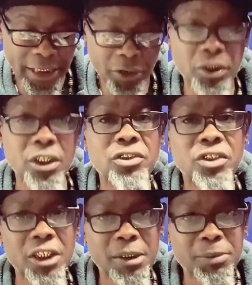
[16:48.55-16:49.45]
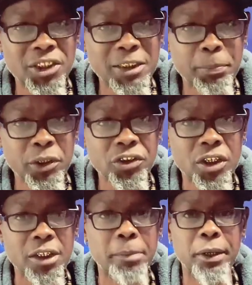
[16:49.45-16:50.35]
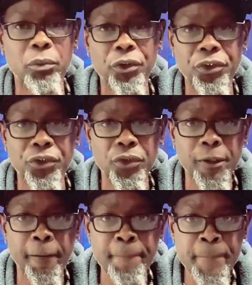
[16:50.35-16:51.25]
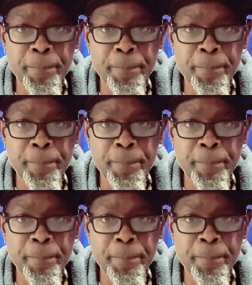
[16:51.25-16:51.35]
I know it looks good, but just push it a little bit when you do it.